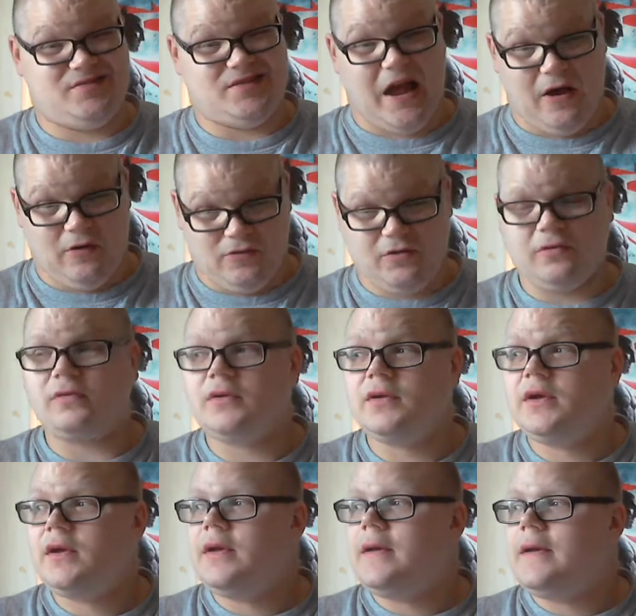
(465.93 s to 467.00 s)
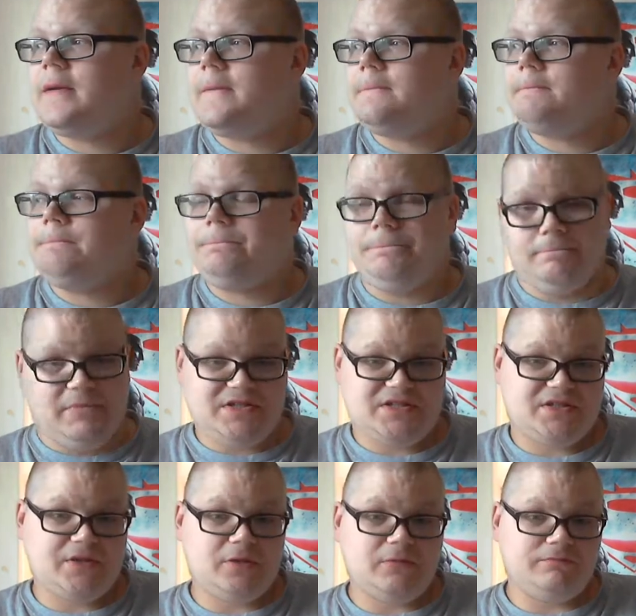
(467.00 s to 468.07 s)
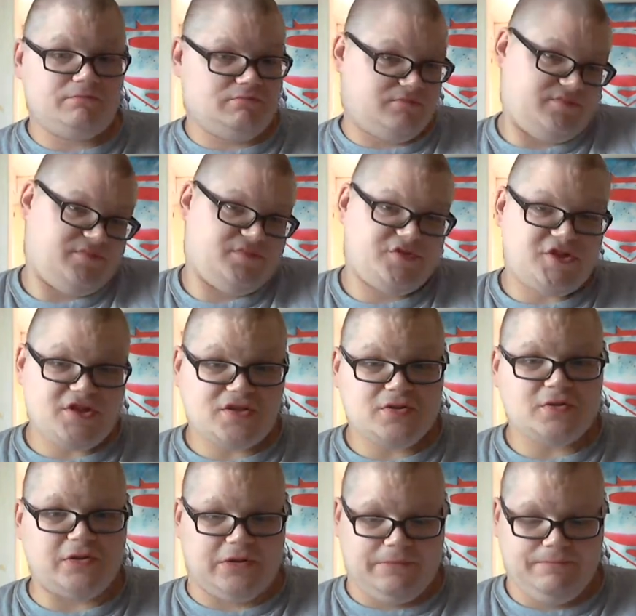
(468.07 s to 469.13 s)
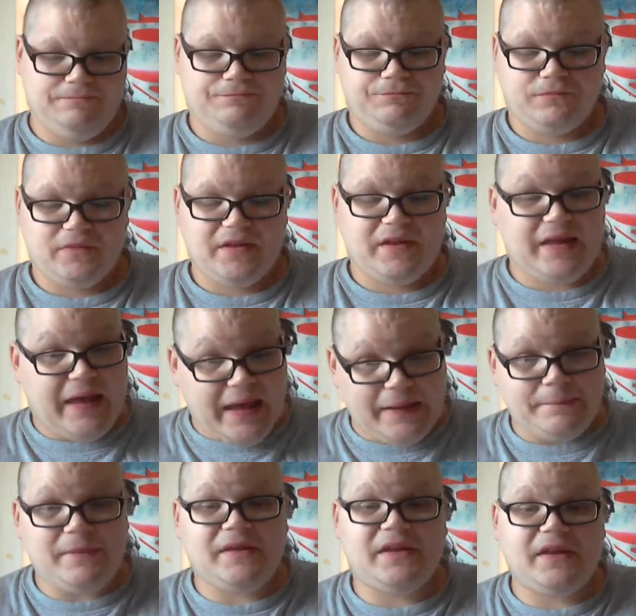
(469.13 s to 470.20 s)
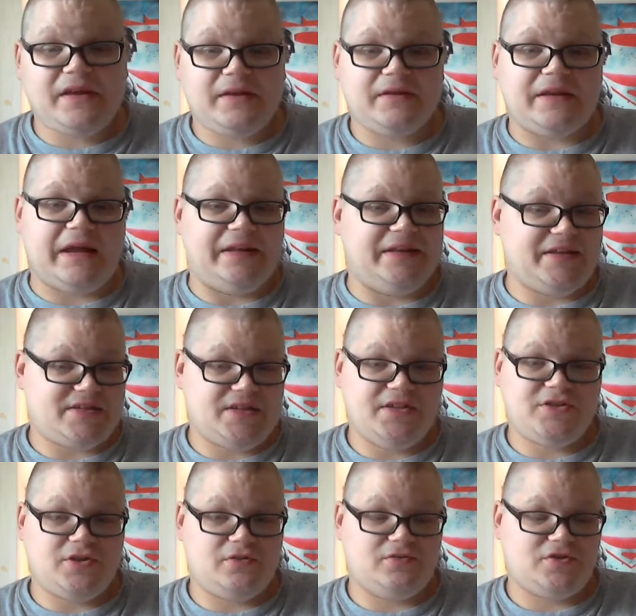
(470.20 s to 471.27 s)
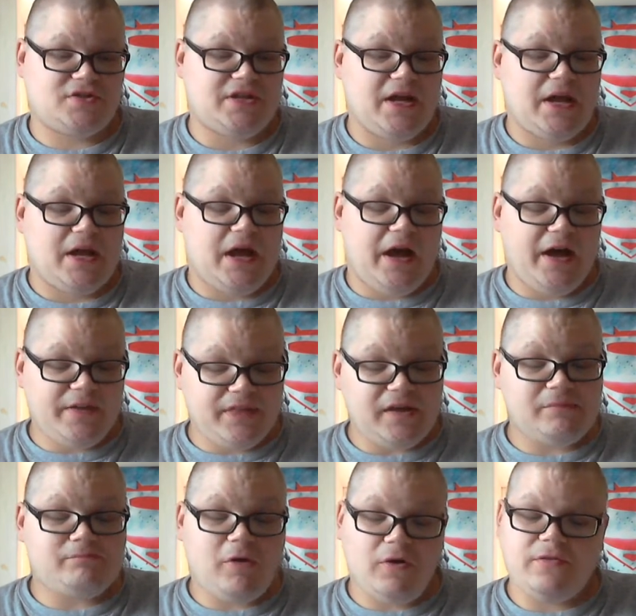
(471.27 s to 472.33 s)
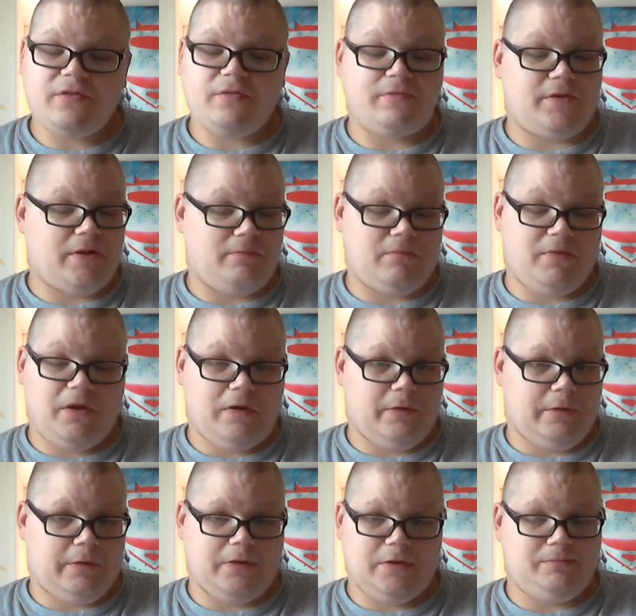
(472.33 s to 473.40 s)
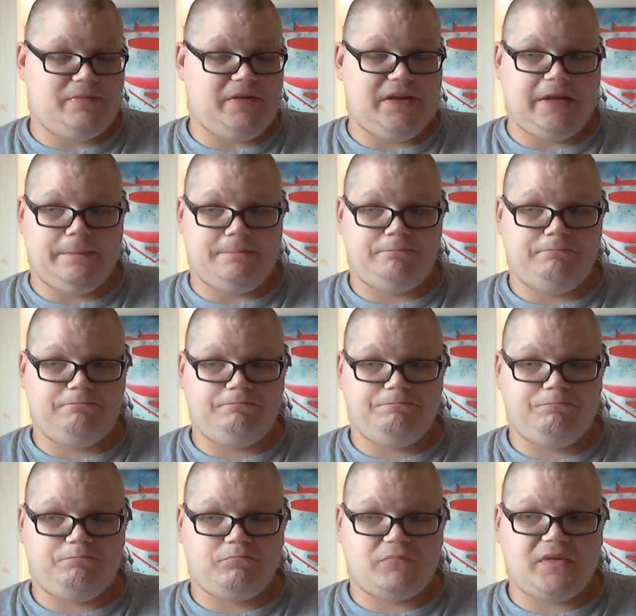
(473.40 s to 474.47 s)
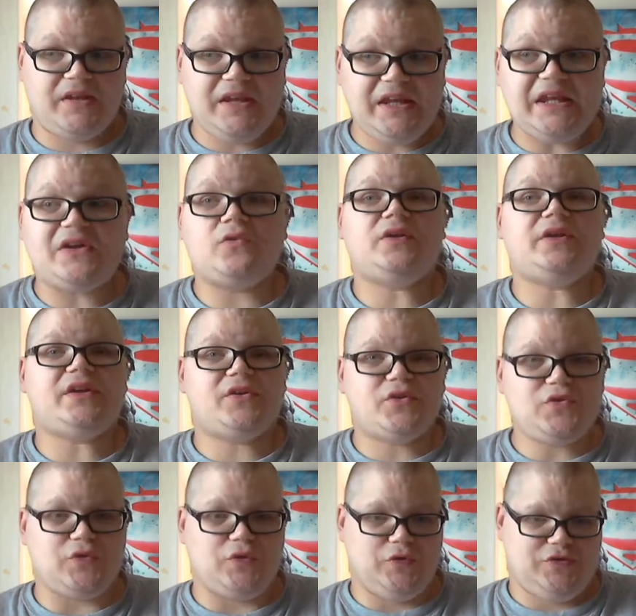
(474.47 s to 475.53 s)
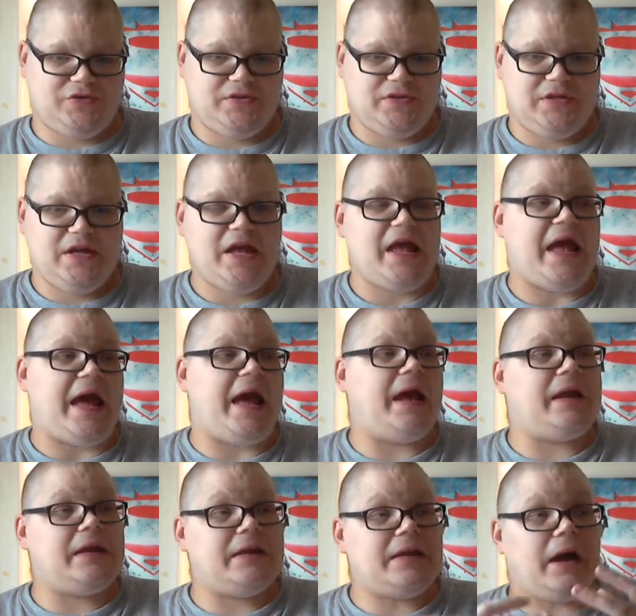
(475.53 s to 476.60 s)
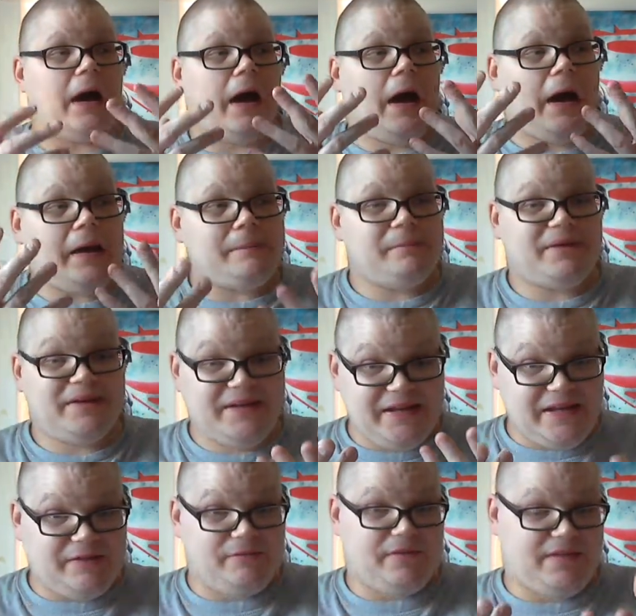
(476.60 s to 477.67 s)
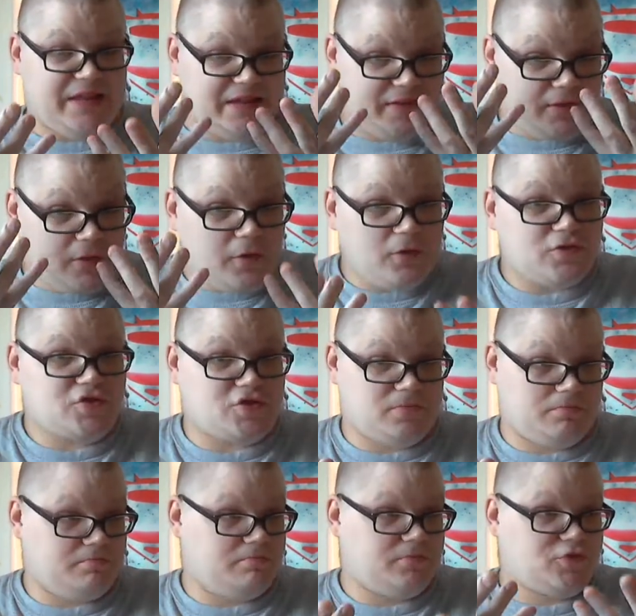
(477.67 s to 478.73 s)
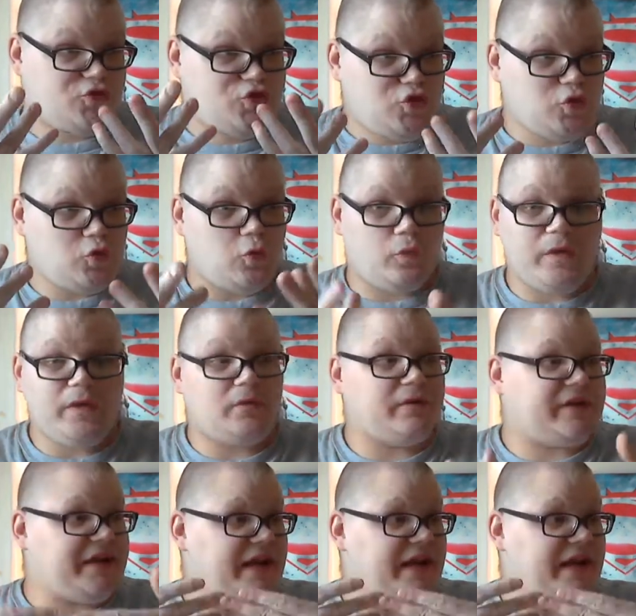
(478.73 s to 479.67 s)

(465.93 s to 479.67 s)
downer, but still, she's good. Kate McKinnon and Leslie Jones, I think both of them are going to be equally good. And I believe that those two will